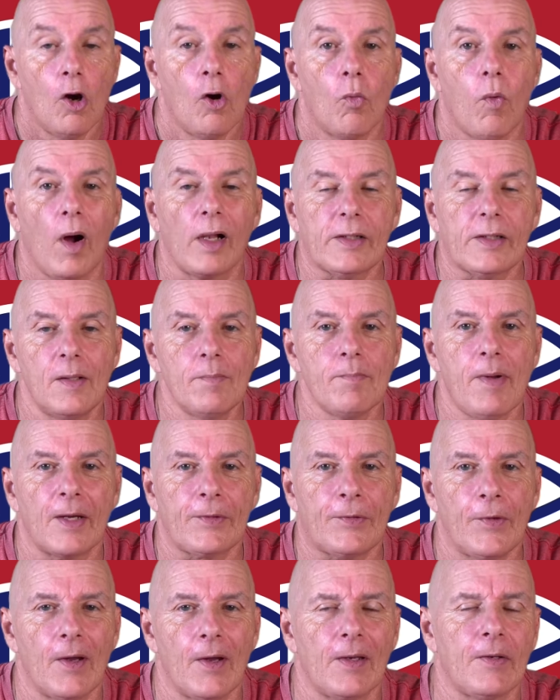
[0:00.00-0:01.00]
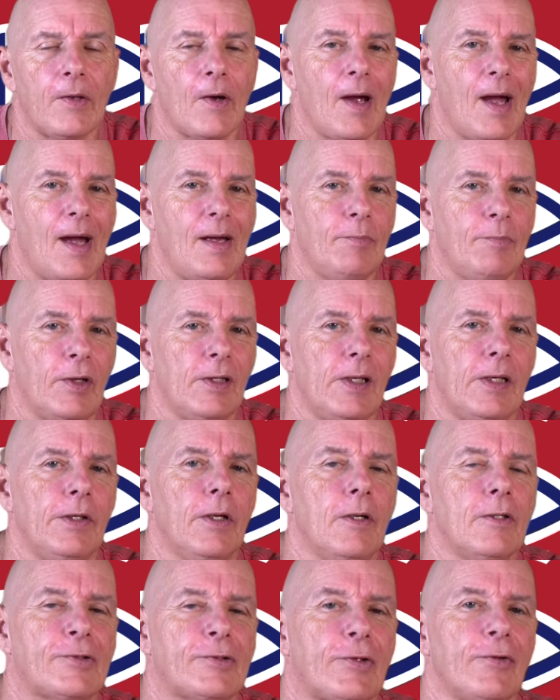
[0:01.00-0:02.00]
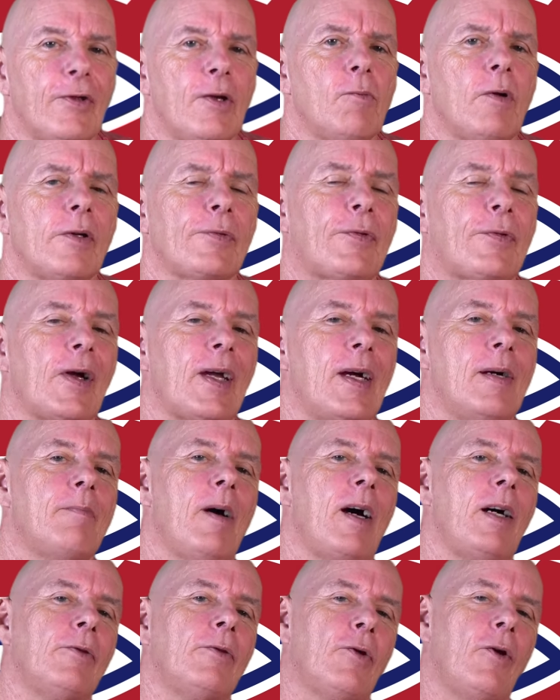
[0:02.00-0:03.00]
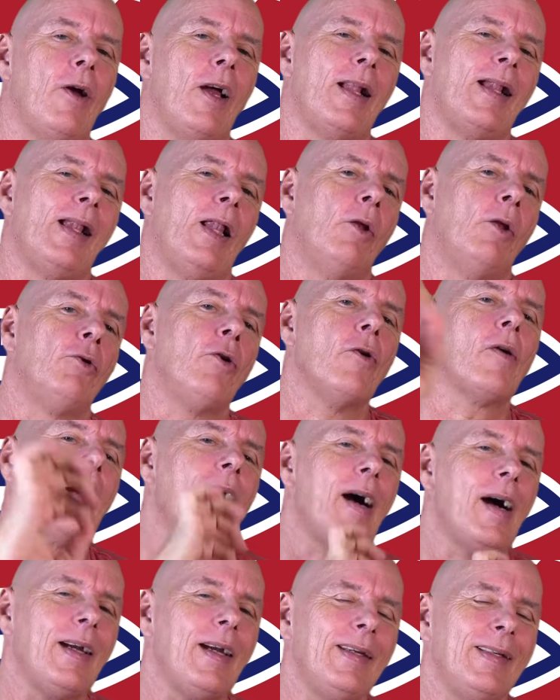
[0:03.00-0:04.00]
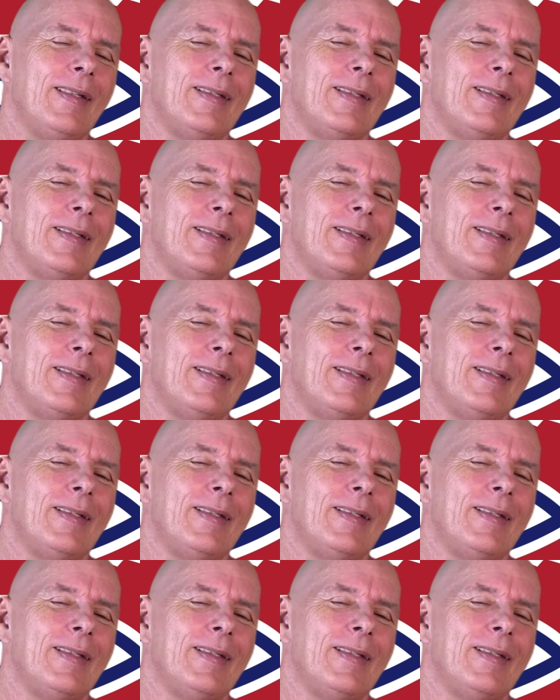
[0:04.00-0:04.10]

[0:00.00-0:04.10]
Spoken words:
Welcome back to another Habs Daily News. Today, we want to talk about Juraj